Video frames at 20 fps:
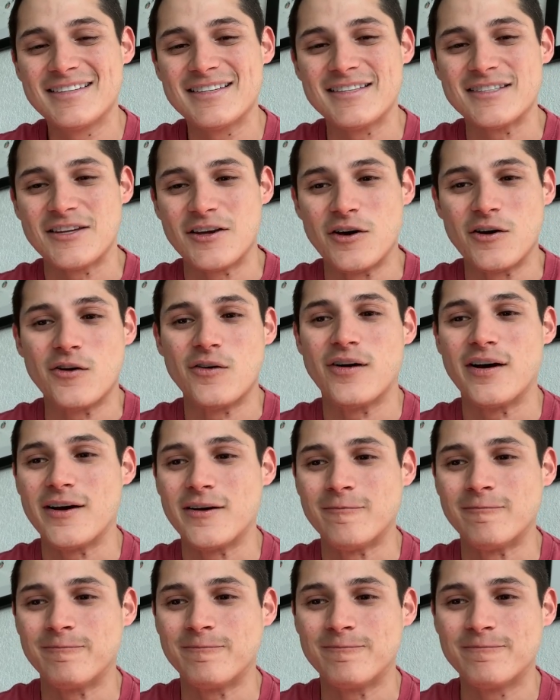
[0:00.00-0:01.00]
So
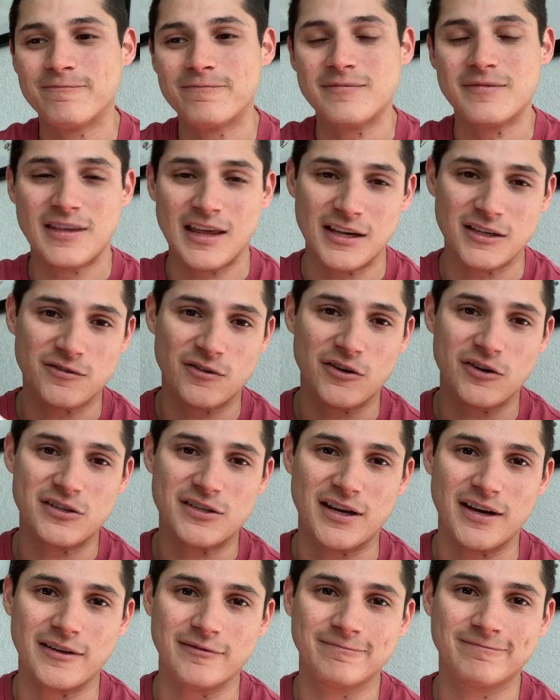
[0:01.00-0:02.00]
thanks for your
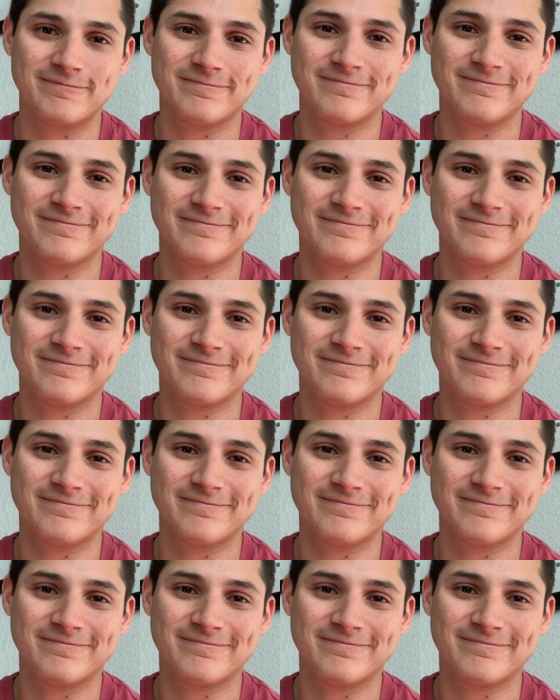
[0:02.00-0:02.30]
time.